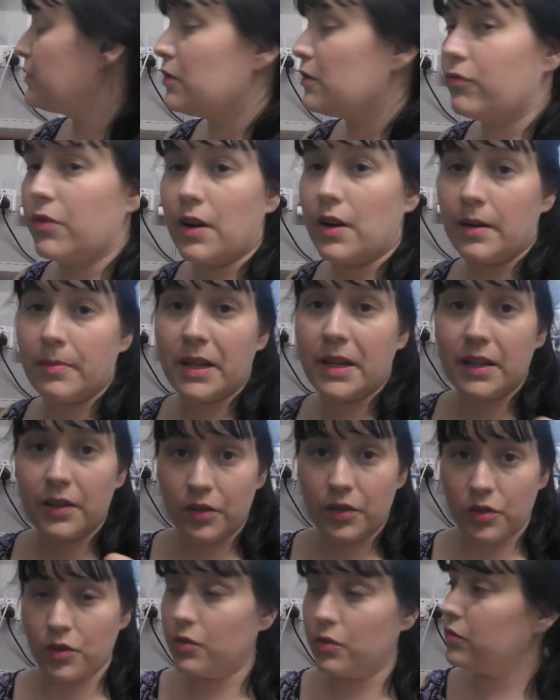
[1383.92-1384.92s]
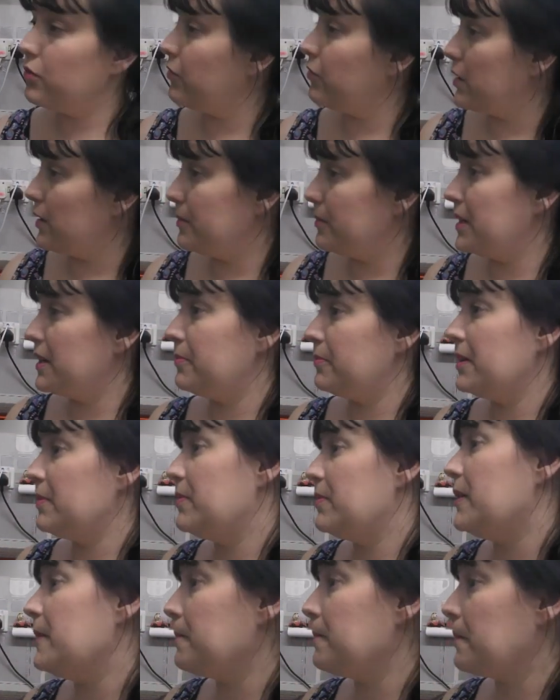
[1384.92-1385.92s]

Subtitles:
The right amount of salt, the right amount of pepper.